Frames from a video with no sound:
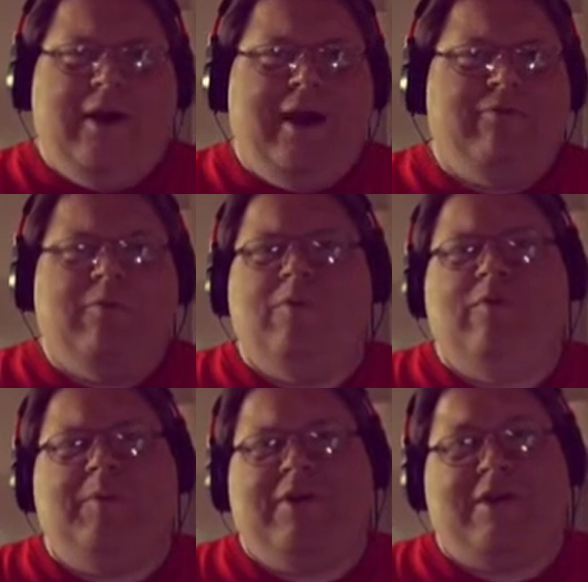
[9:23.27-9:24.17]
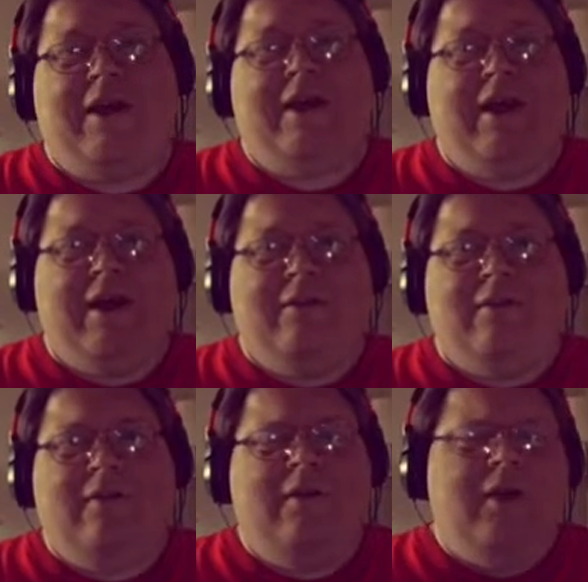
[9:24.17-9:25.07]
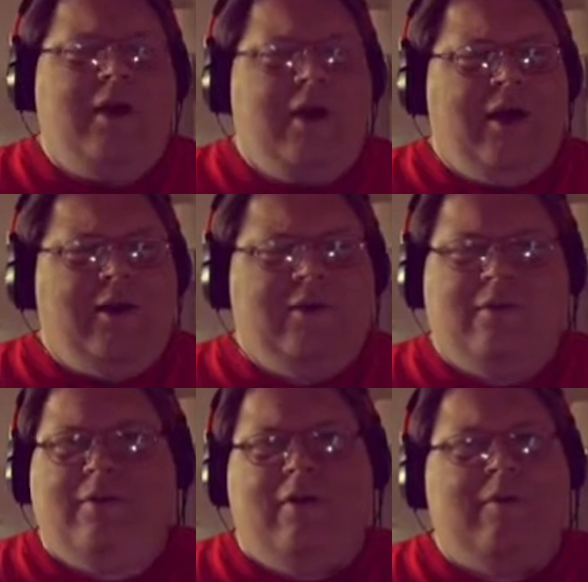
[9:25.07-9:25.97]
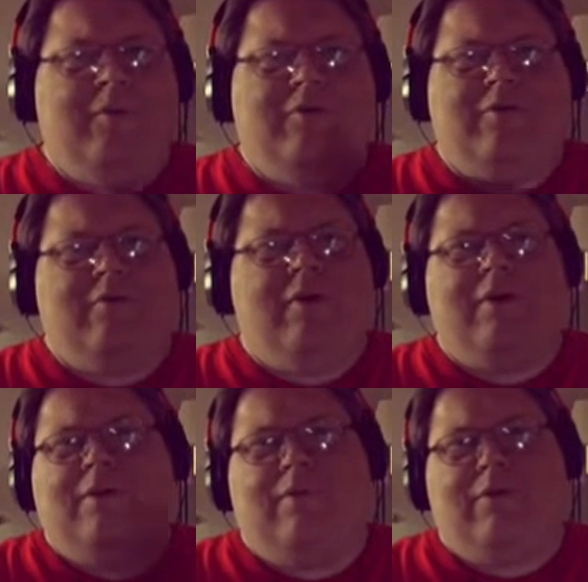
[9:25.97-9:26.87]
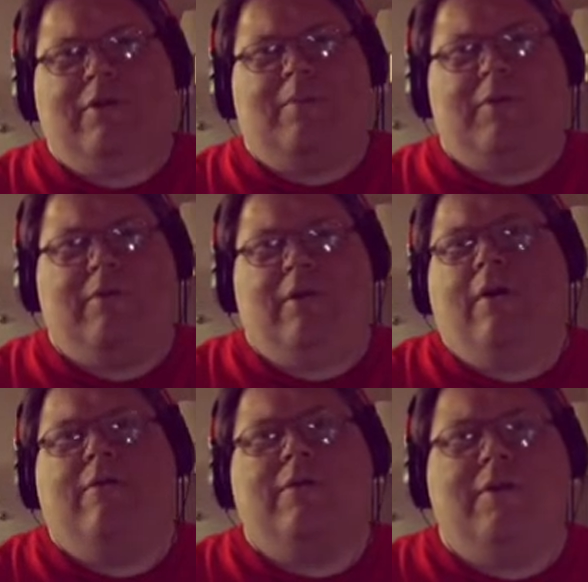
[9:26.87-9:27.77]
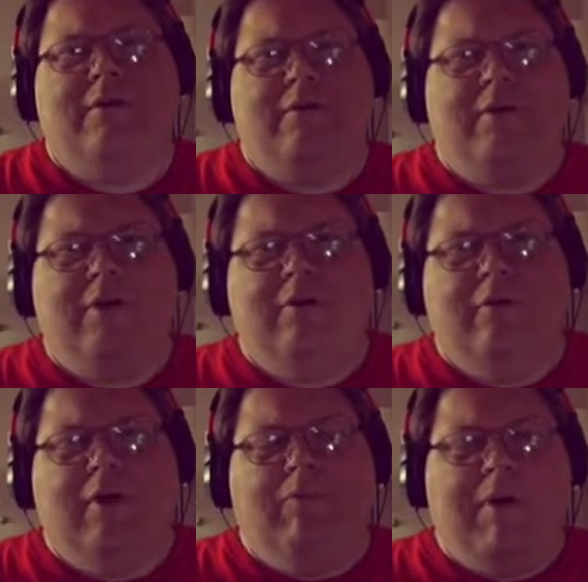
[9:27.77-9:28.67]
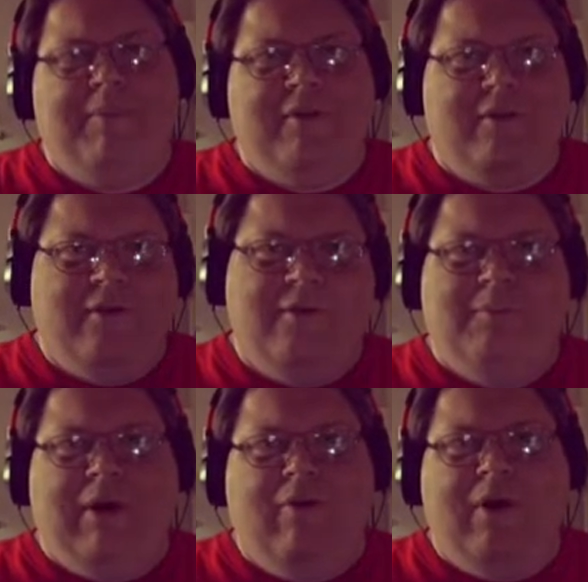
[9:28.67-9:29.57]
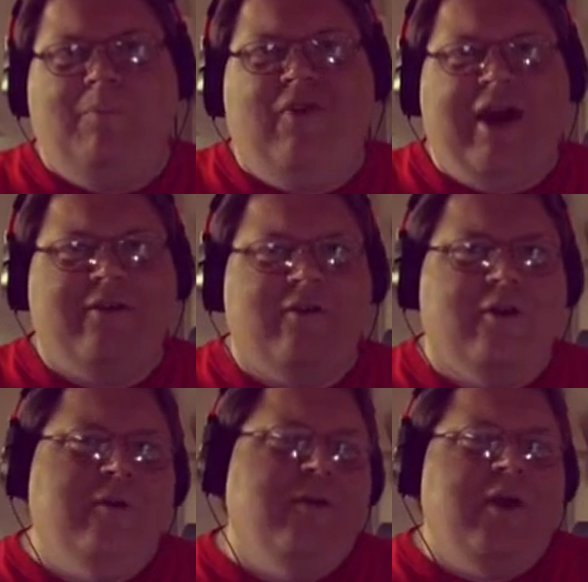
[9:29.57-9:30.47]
ad removal because I hate ads. And the Star Doubler is just great because it gives you double the stars. It lets you get your weapons powered up faster.